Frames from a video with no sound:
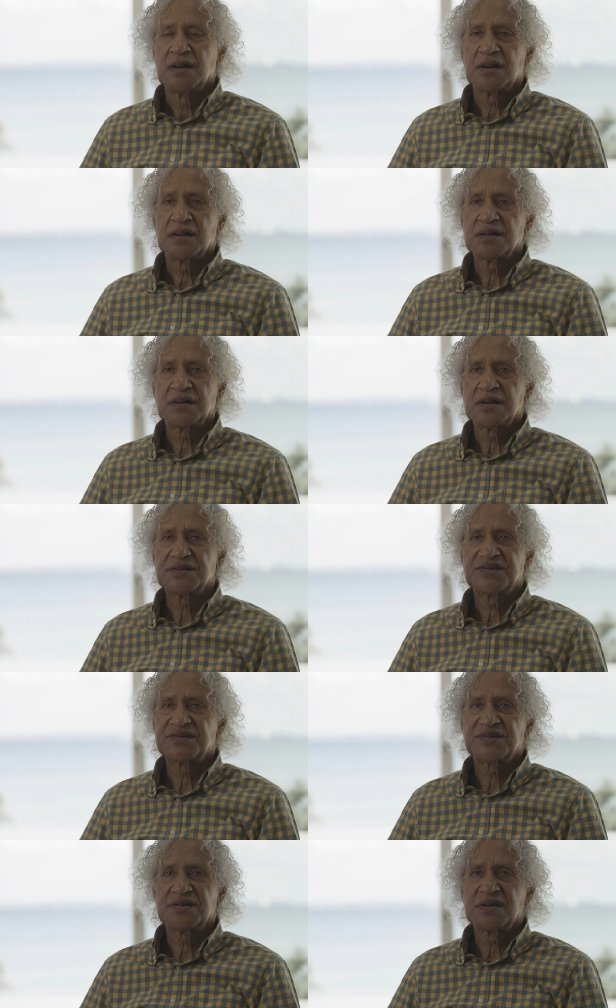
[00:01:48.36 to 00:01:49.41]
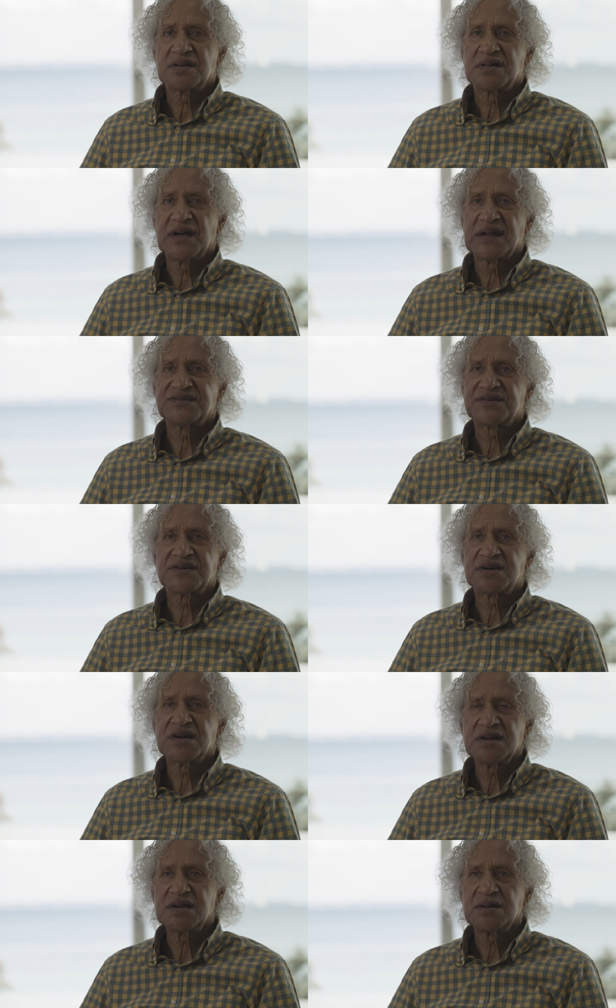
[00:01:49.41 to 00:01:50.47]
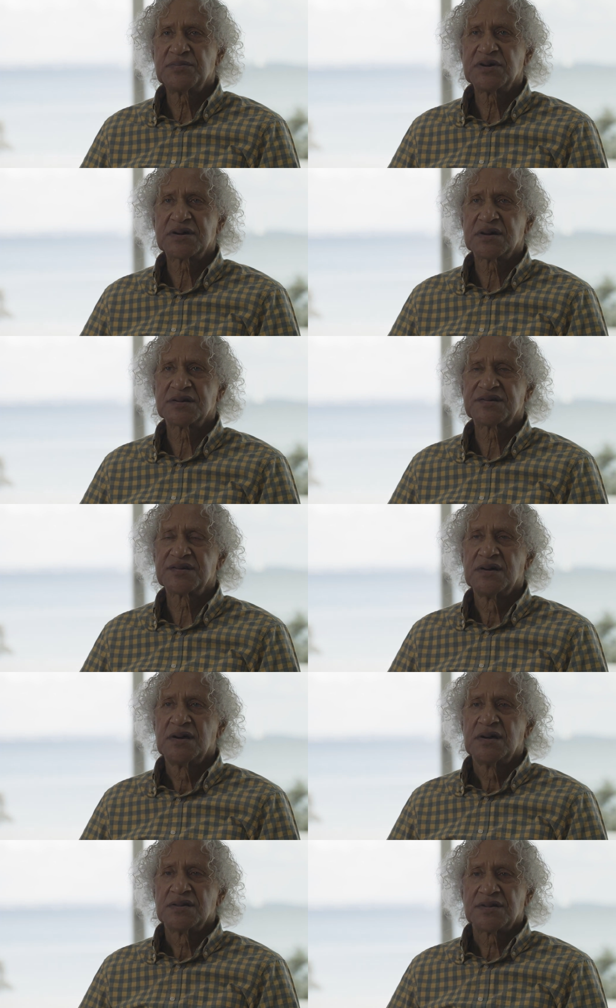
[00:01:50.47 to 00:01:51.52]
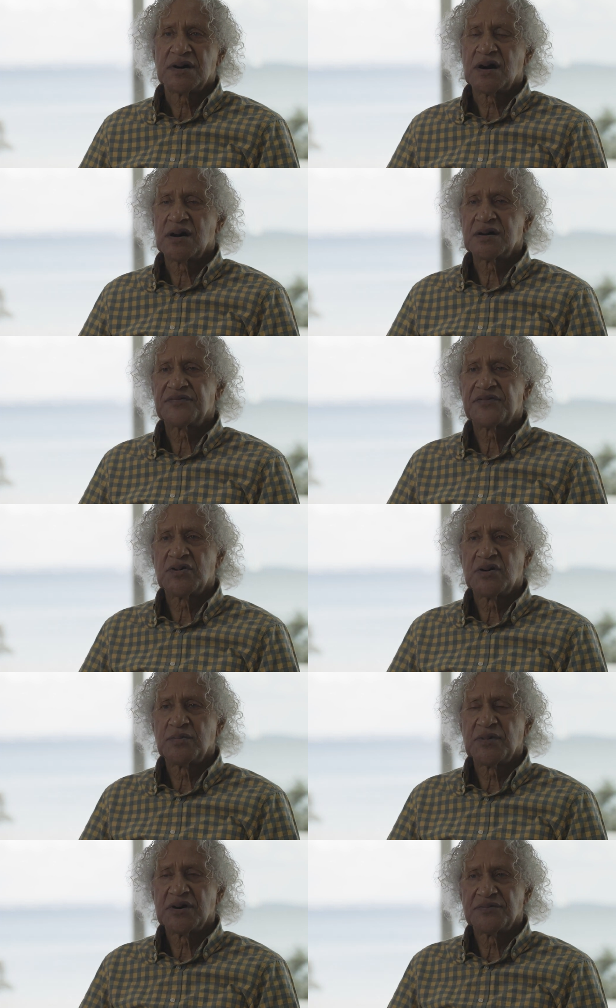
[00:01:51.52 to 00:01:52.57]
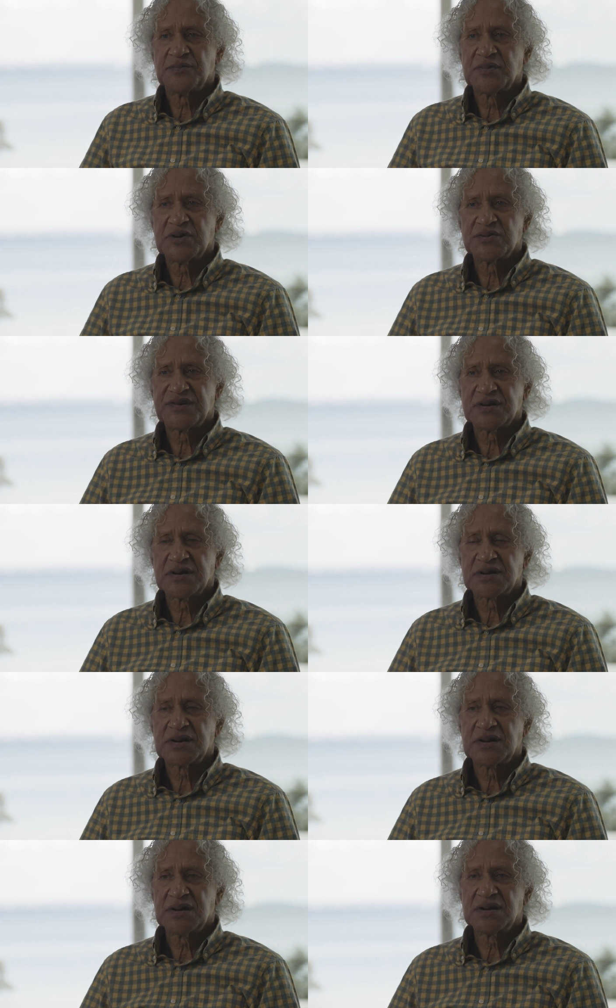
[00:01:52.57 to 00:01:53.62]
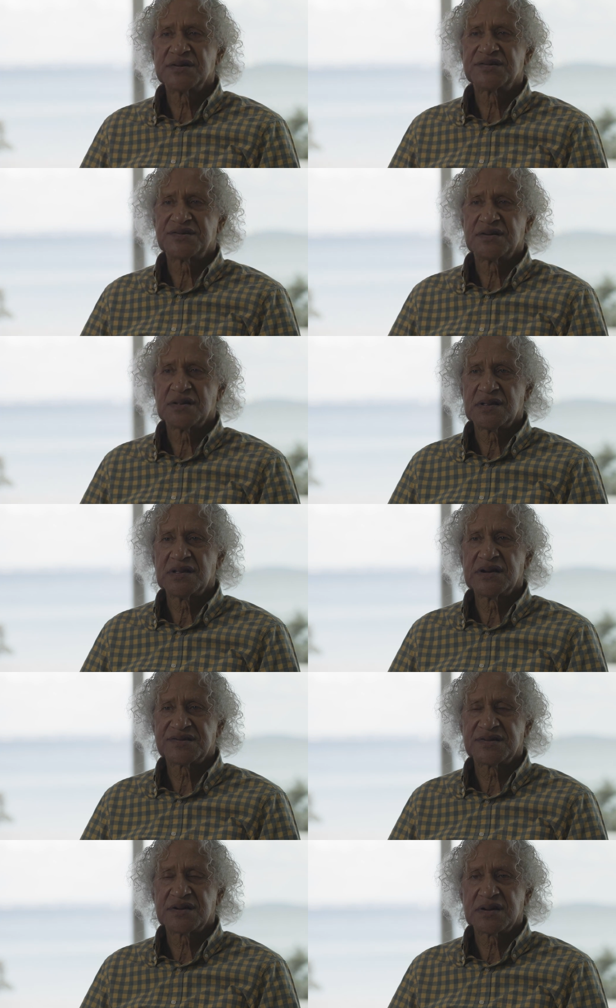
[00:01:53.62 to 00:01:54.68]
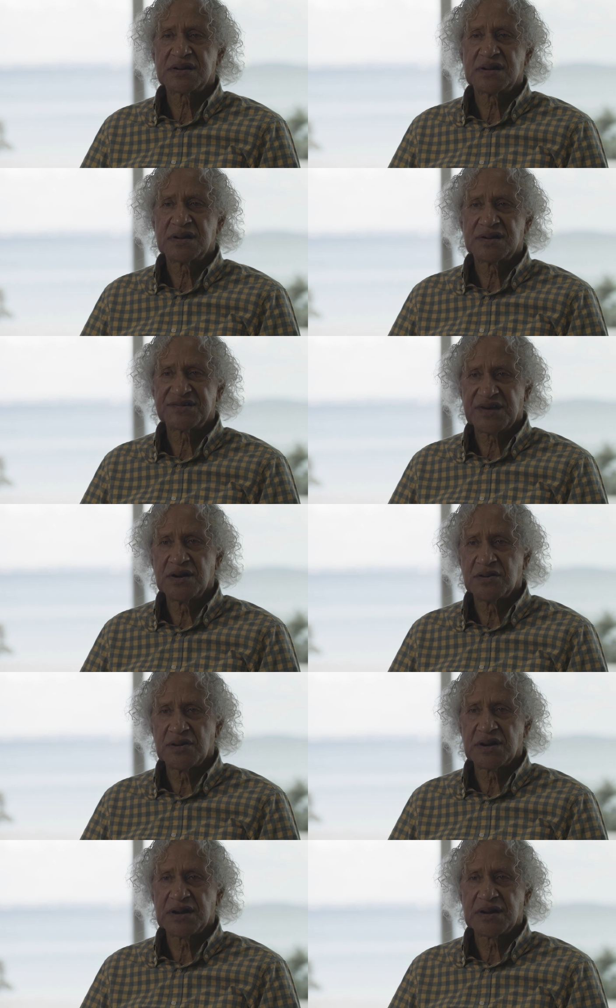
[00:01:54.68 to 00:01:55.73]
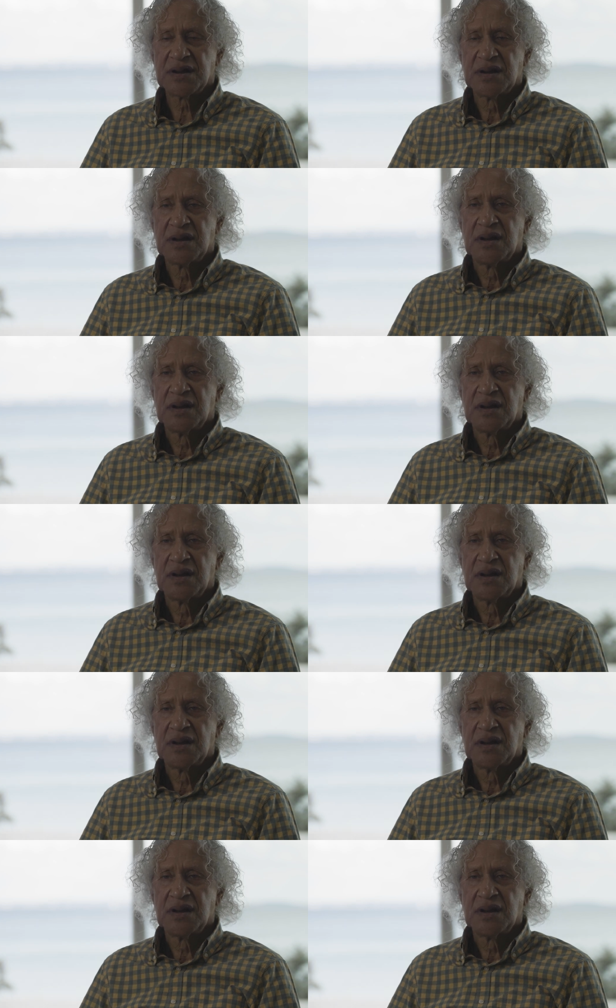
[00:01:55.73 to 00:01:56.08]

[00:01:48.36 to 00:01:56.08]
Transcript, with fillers: Uh, it's, that's the key because the art form of music is listening, is hearing.